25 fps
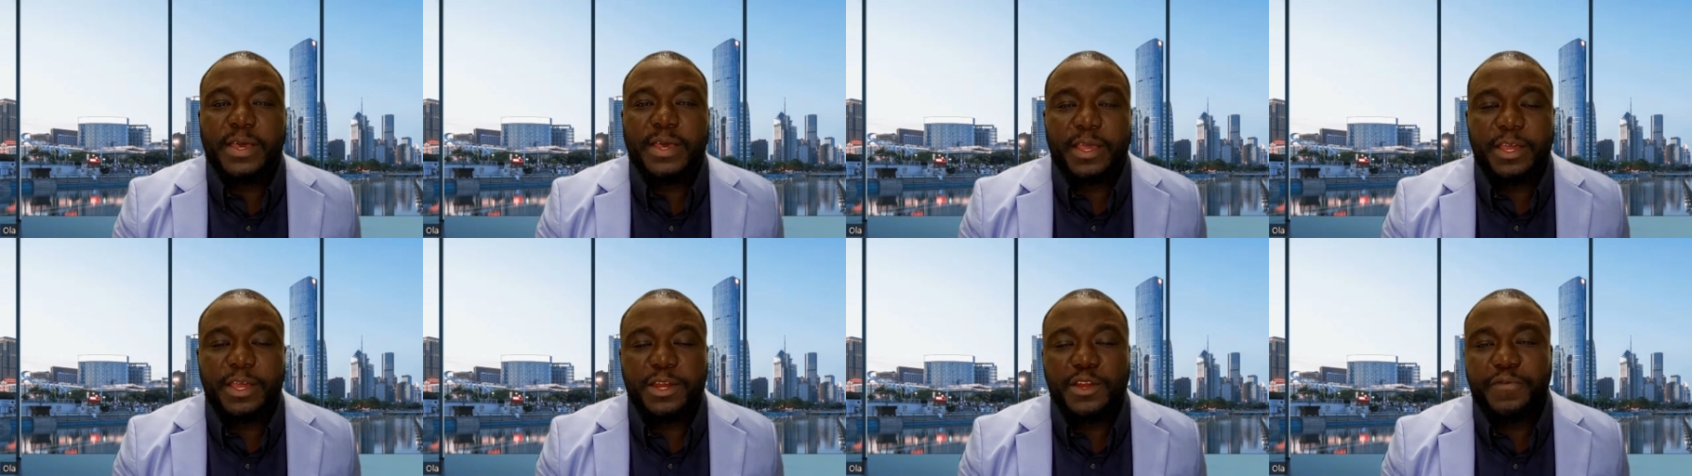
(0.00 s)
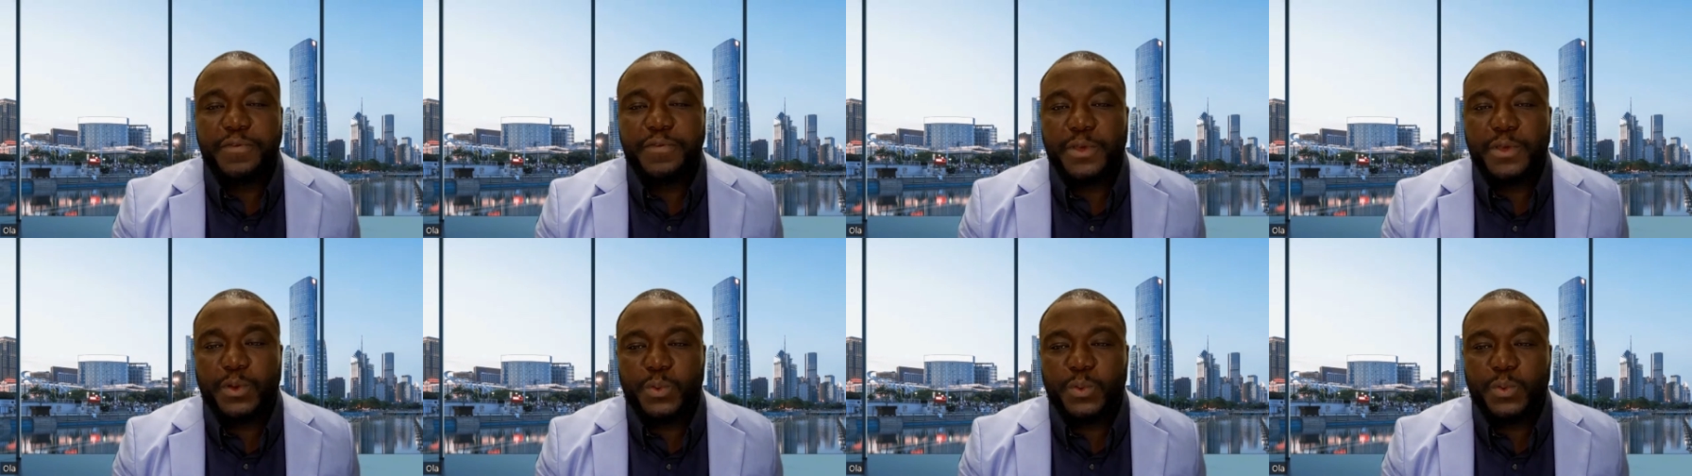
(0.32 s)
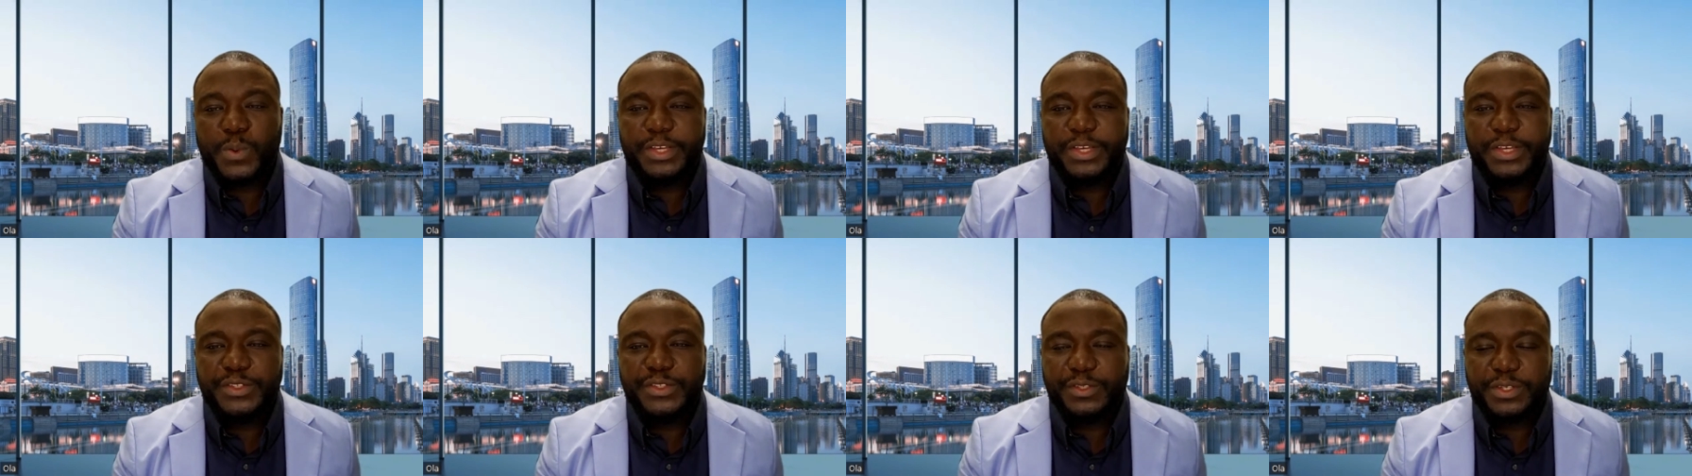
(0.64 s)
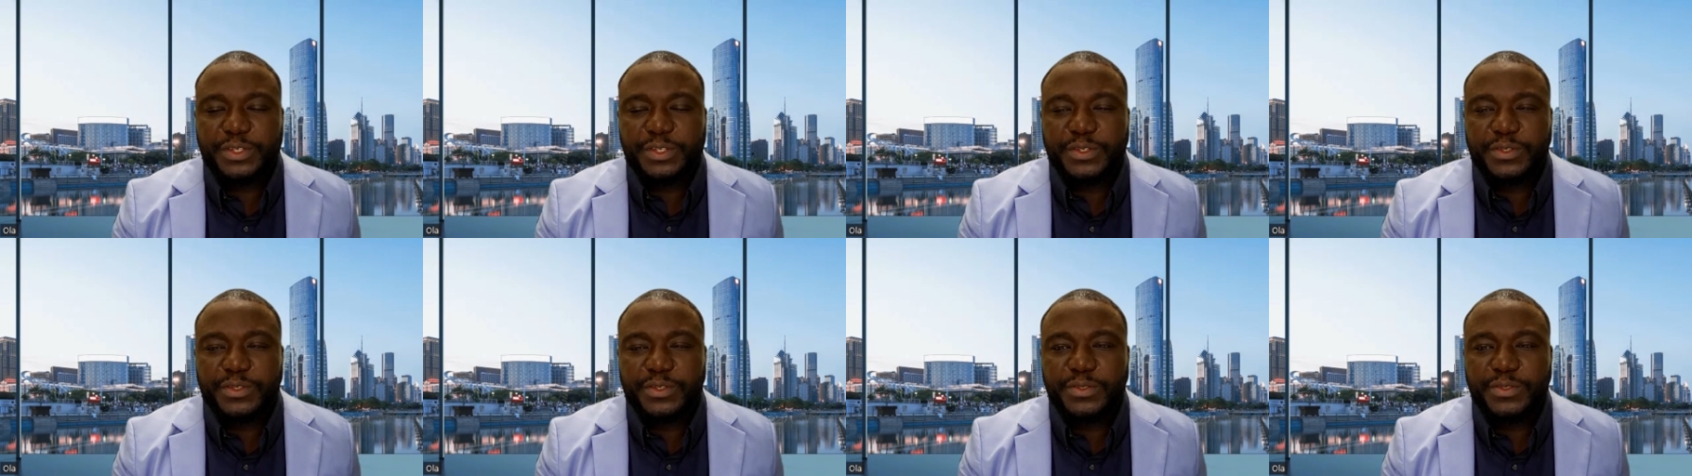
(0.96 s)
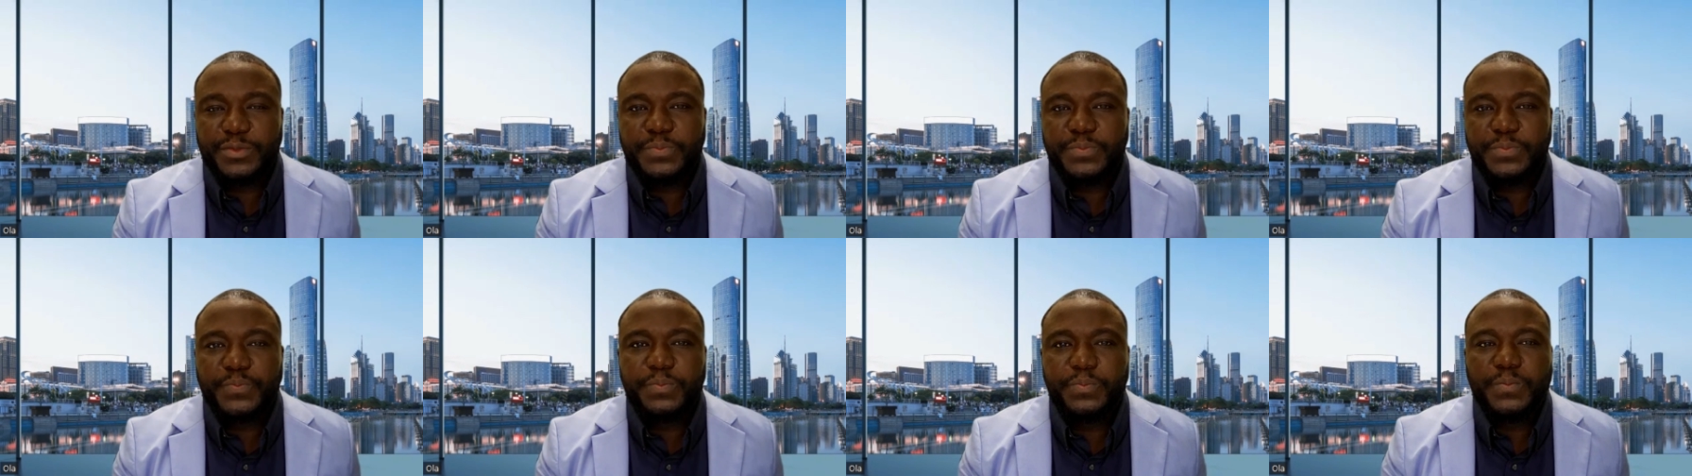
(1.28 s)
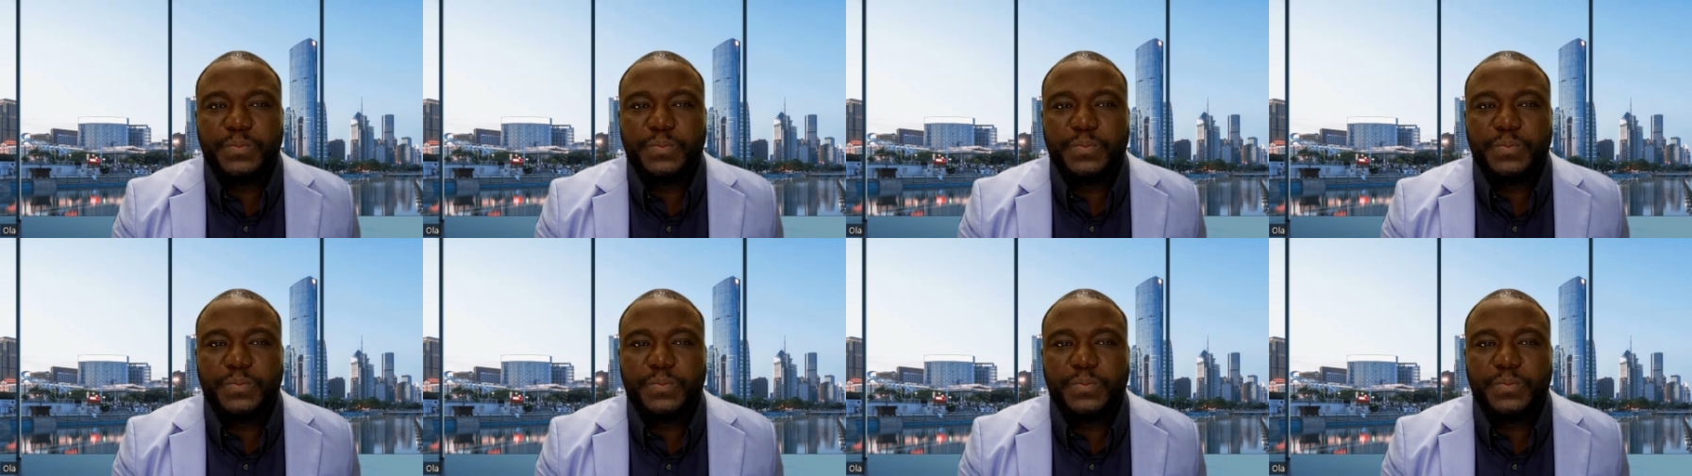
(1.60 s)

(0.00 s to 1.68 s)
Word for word: interview questions.